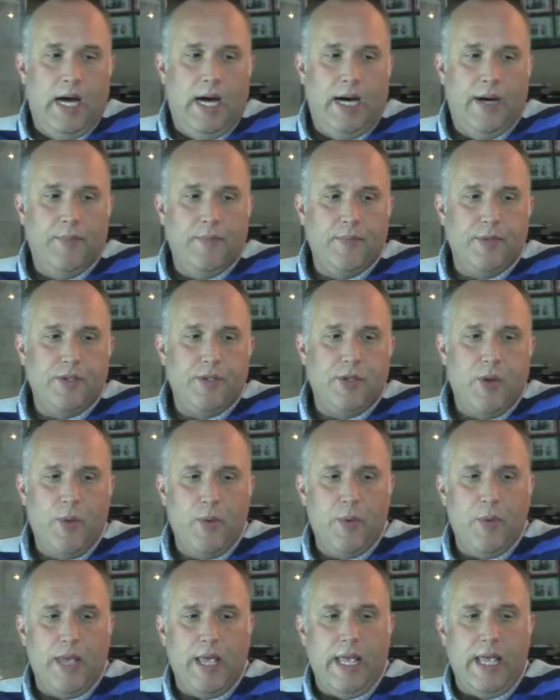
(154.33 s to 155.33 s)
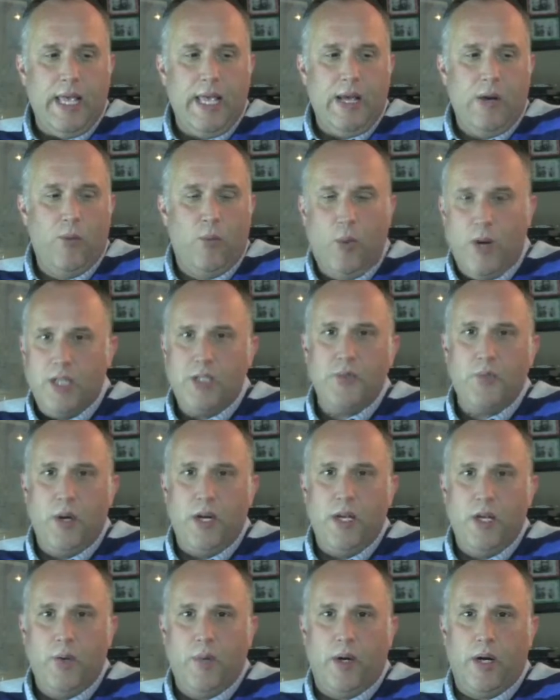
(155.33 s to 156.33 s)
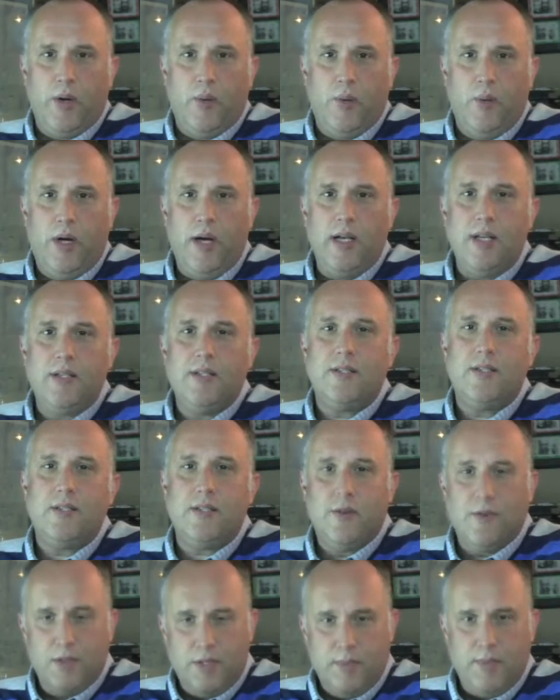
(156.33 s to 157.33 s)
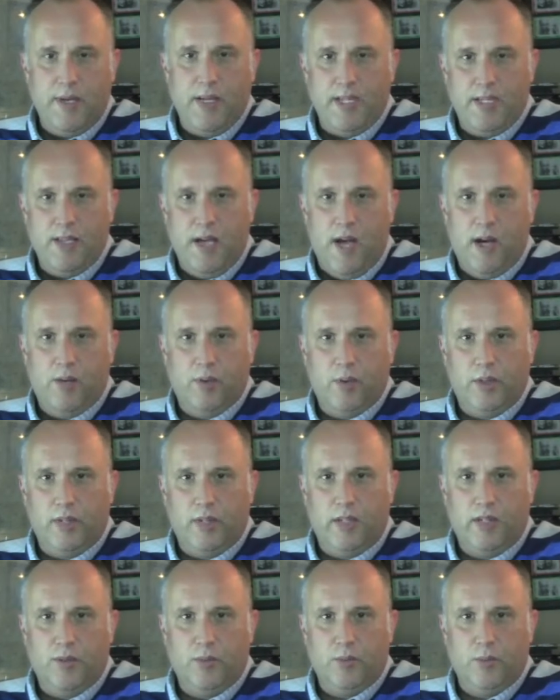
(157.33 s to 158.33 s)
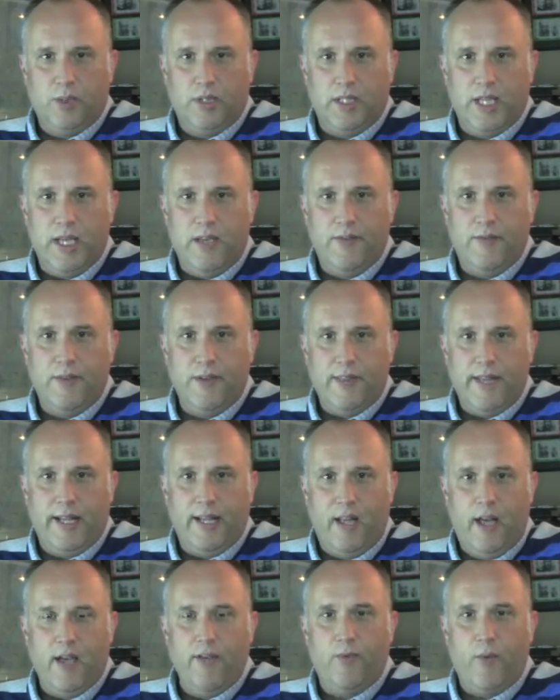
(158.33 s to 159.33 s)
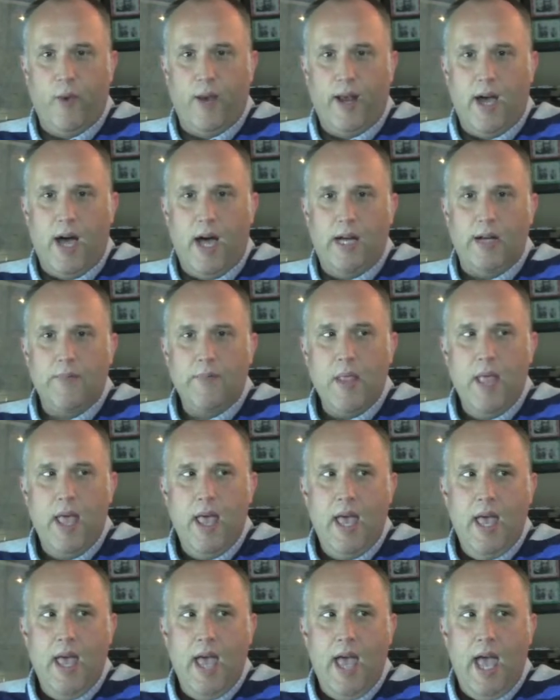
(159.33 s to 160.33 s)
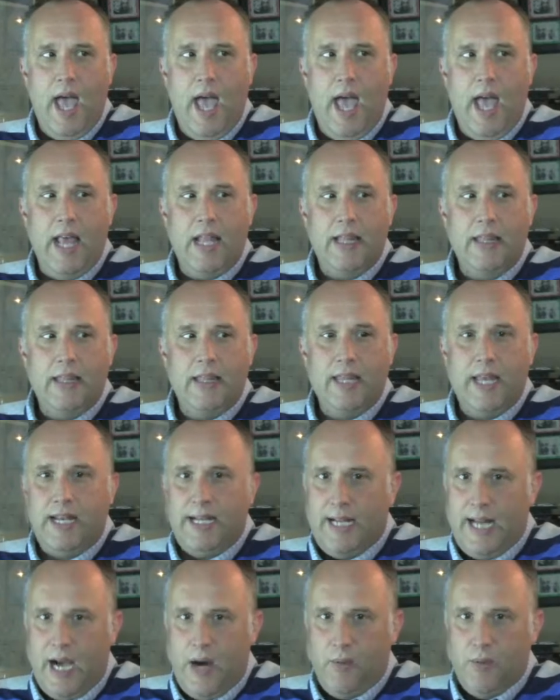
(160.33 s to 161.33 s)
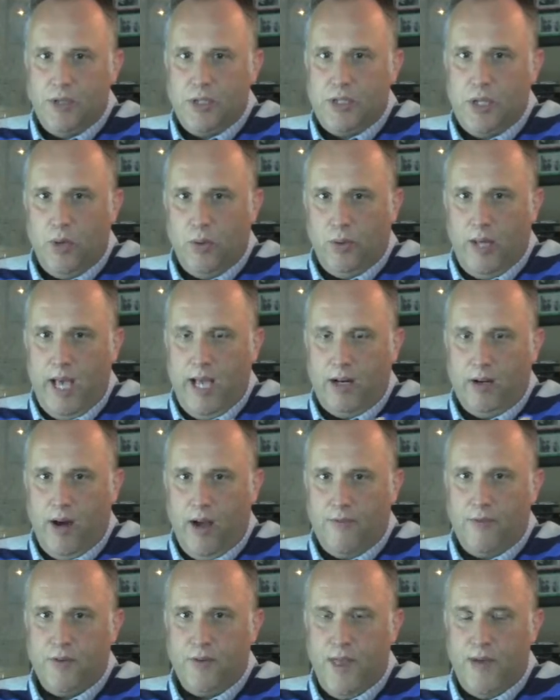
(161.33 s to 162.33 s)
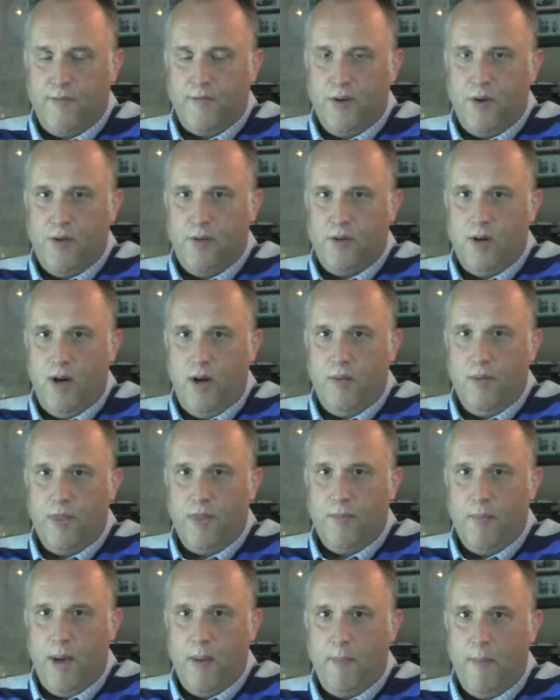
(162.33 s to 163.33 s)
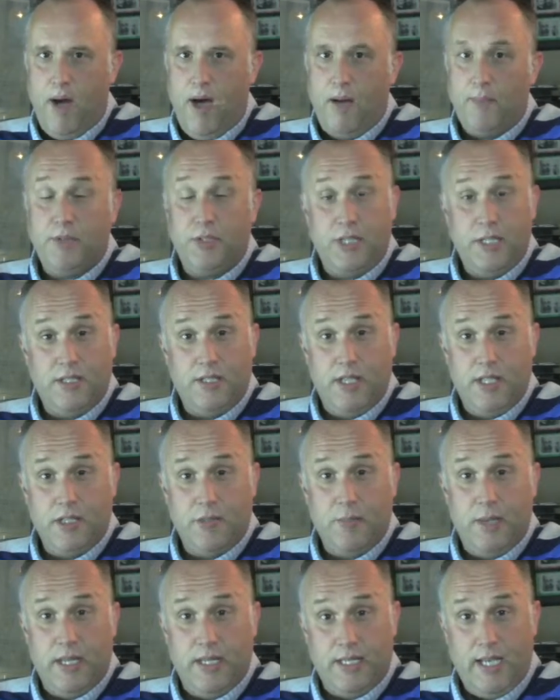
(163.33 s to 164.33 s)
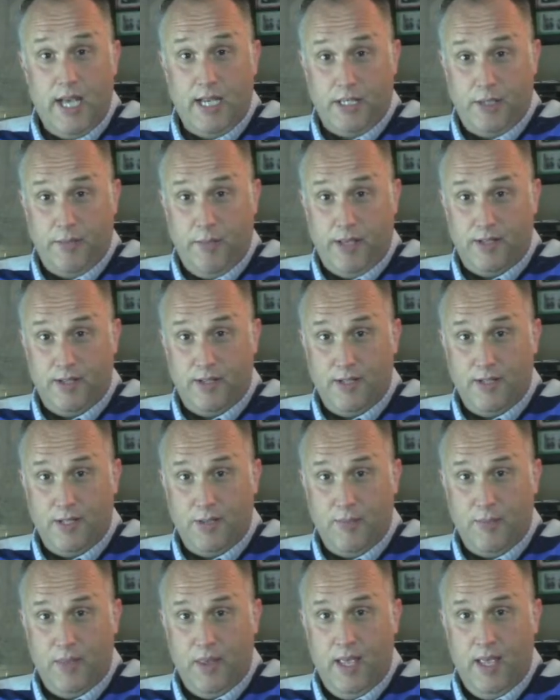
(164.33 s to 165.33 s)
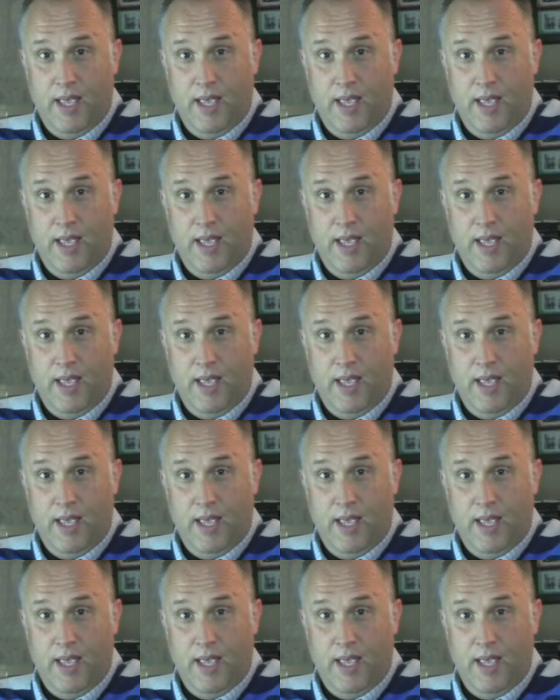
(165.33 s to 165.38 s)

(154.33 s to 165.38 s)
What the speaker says: So once we knew what it was, there was a big sigh of relief and then life went on. And then an hour or so later, after that phone call with my mom, she sends me a text message.